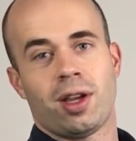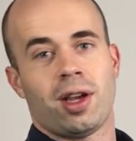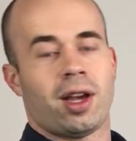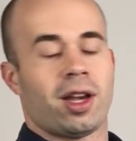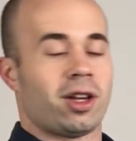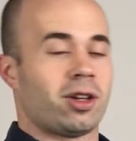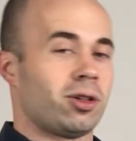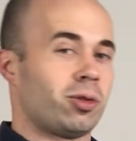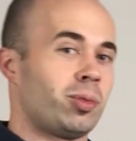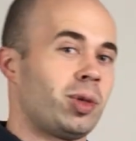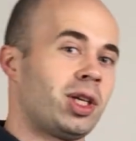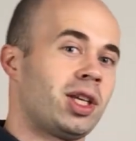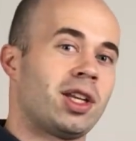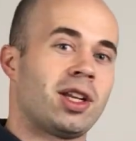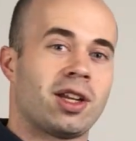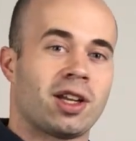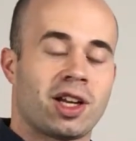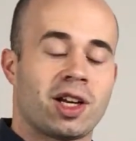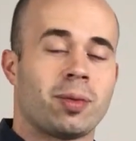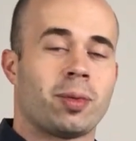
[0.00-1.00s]
I could be
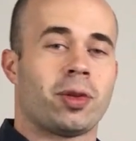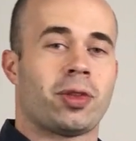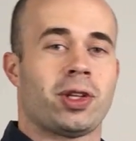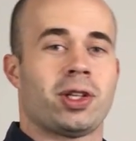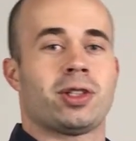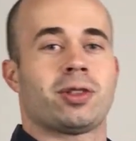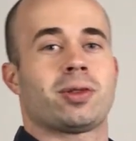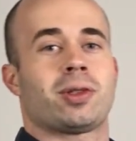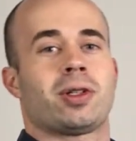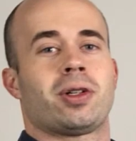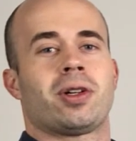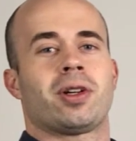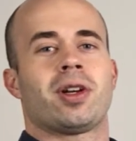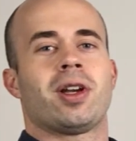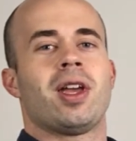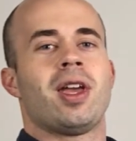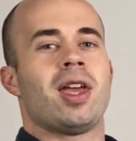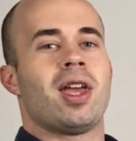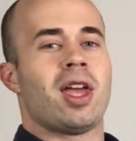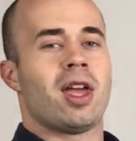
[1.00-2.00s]
getting a couple things
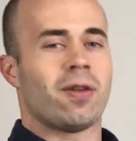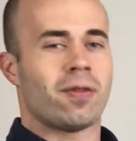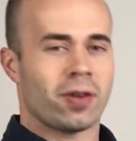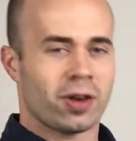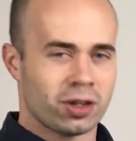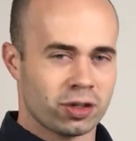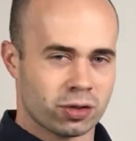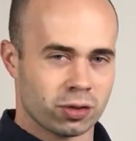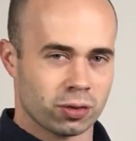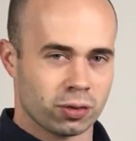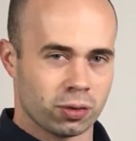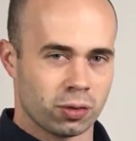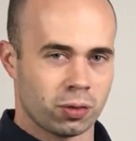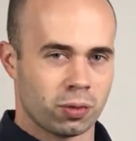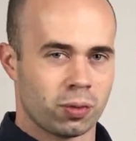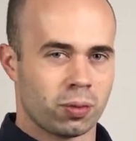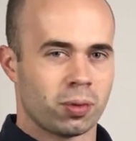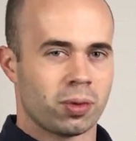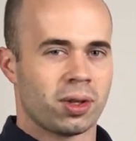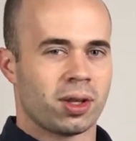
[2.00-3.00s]
wrong. If I
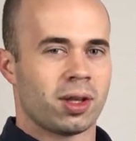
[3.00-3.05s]
do,